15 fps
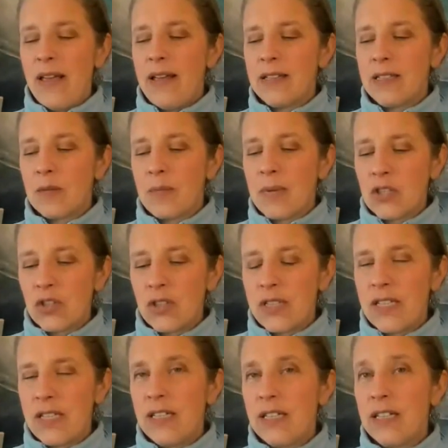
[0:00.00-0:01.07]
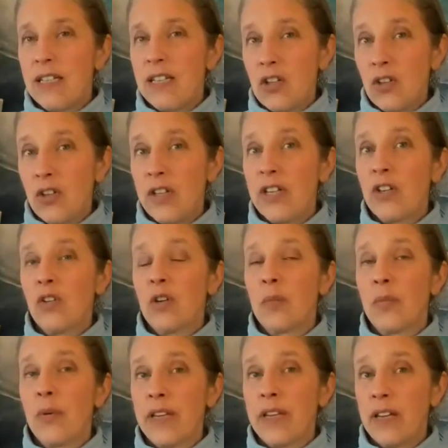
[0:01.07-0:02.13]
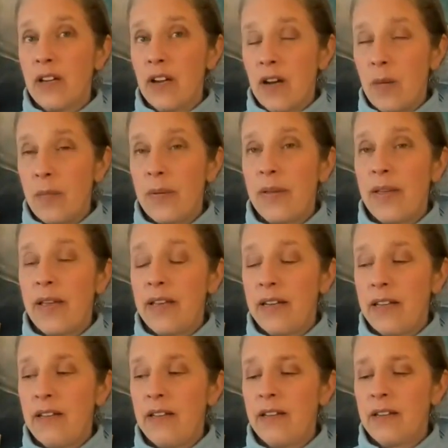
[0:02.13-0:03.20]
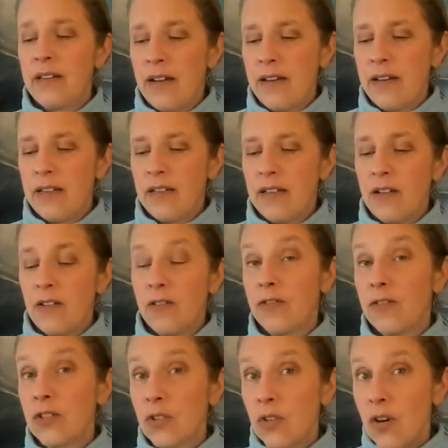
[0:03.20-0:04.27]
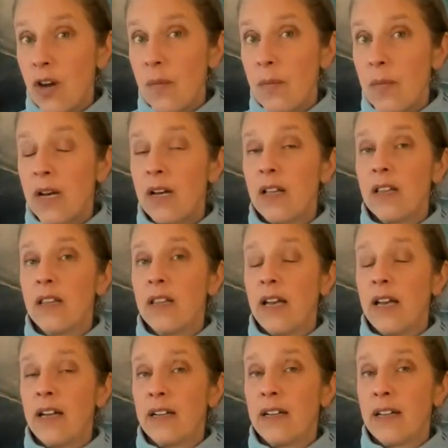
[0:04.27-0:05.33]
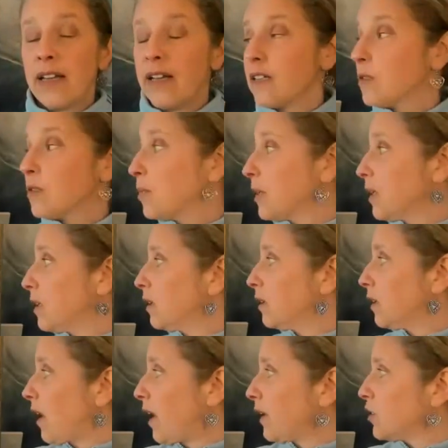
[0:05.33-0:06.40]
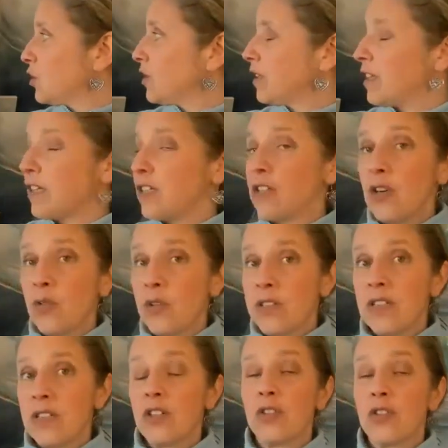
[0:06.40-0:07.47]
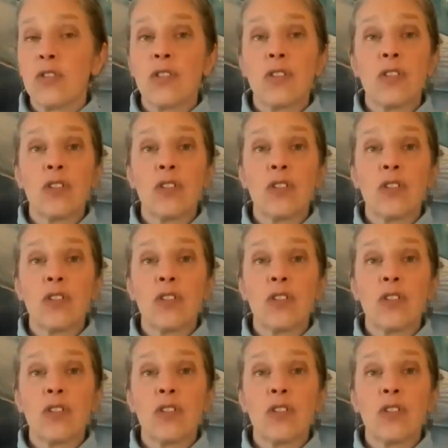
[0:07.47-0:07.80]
especially in healing or bringing up any kind of trauma that has been lodged in these lower centers.